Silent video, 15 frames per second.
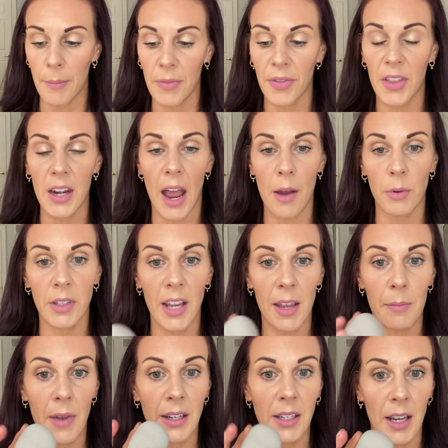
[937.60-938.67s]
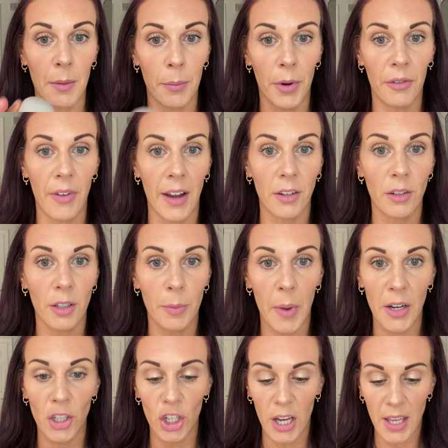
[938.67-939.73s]
then I would take my damp perfector
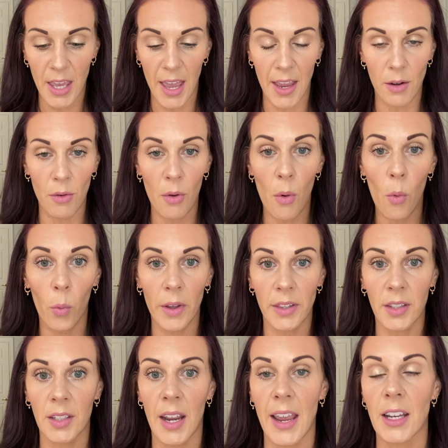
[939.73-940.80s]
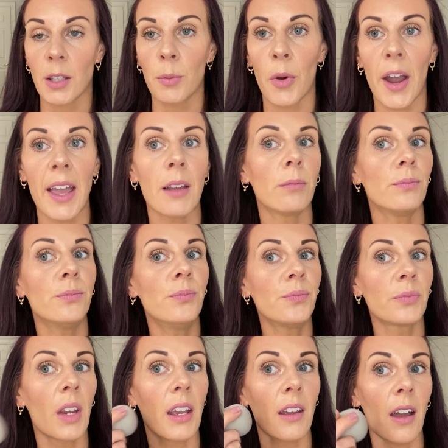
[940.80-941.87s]
sponge again with stay spray
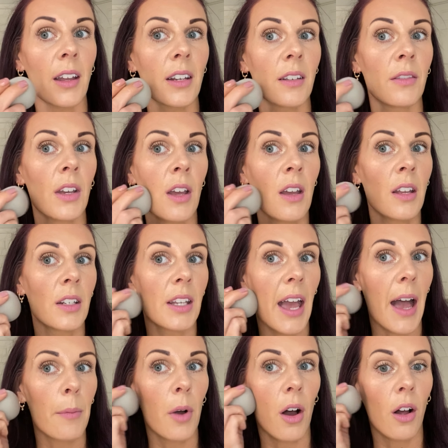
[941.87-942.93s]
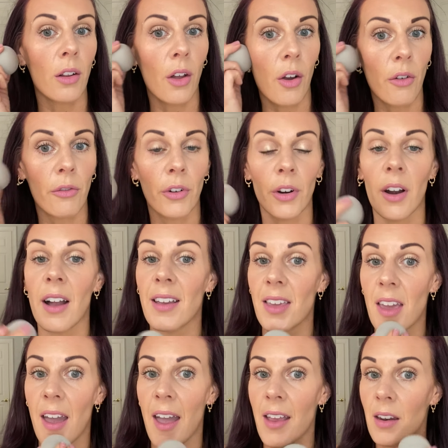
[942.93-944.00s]
and kind of dab all over
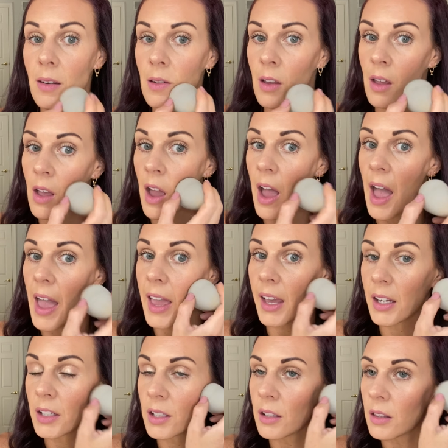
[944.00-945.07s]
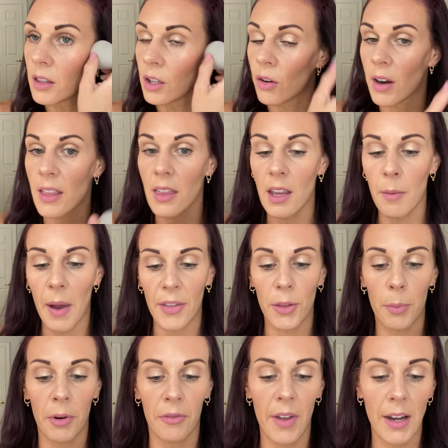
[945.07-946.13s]
again. And the great thing about the
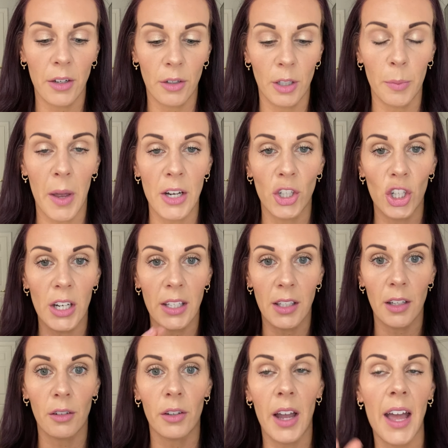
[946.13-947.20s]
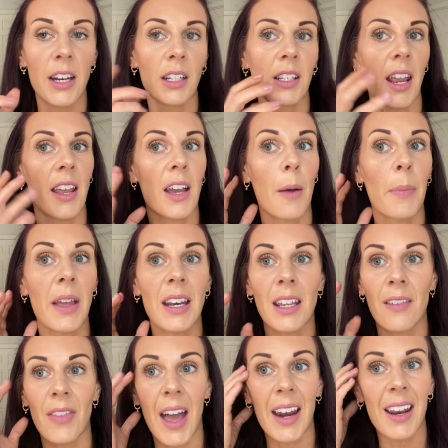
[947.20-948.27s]
perfector sponge is it'll kind of take up any
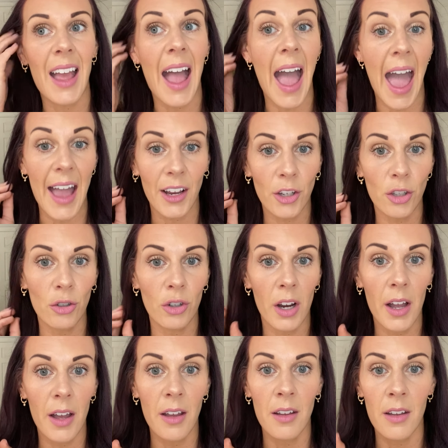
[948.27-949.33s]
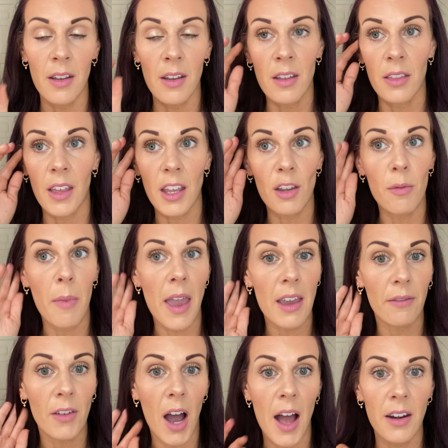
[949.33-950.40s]
of that extra that you may
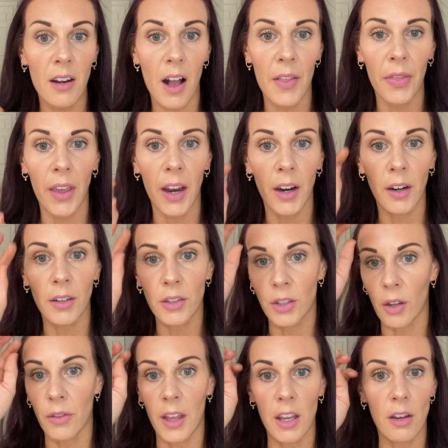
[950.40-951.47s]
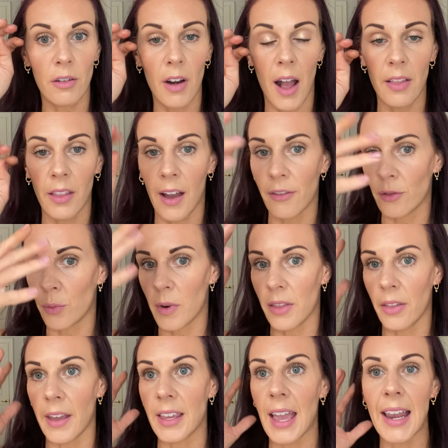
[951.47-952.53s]
have gotten on there so that you're not left with
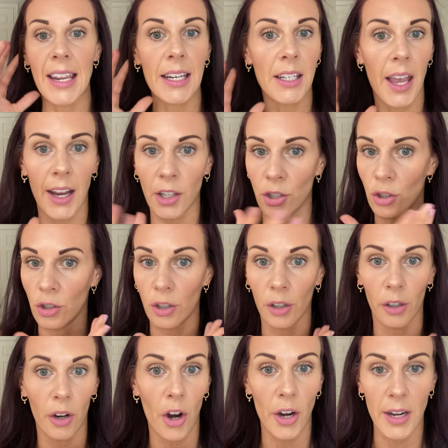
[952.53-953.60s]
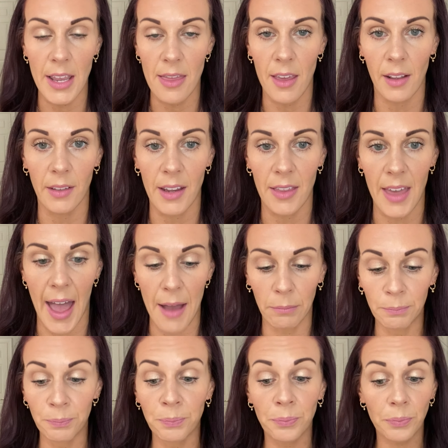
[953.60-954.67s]
like any texture or anything like that.
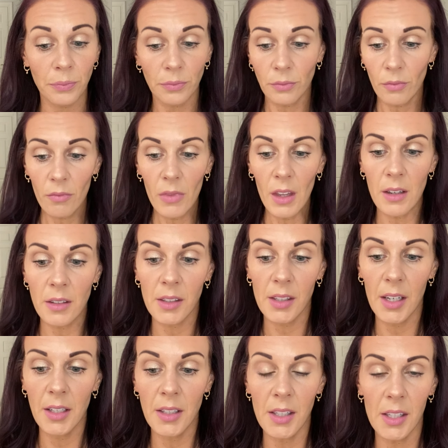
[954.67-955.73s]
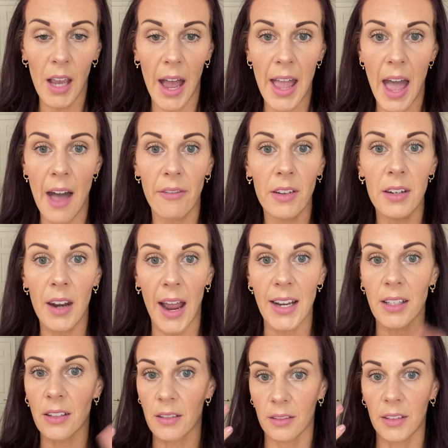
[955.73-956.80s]
Since I have a
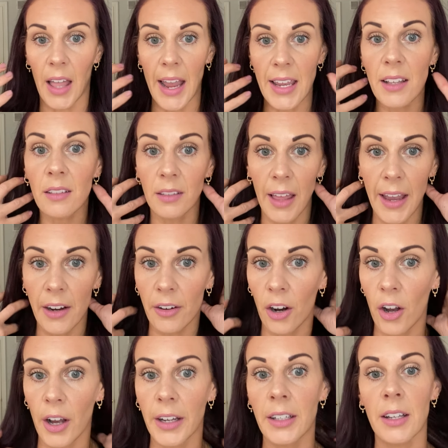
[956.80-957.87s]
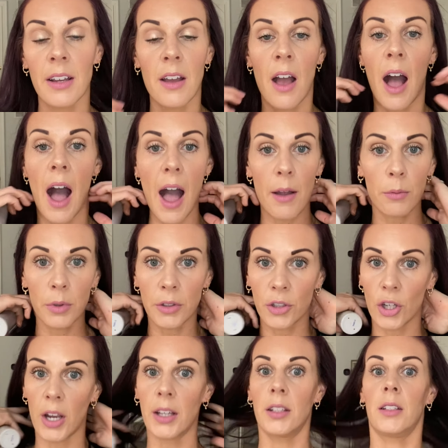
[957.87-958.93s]
nice light layer on, I will
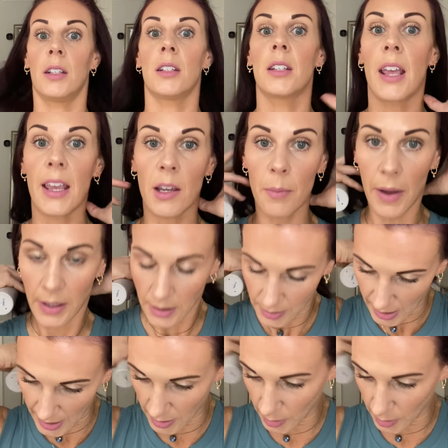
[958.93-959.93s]
just take my stay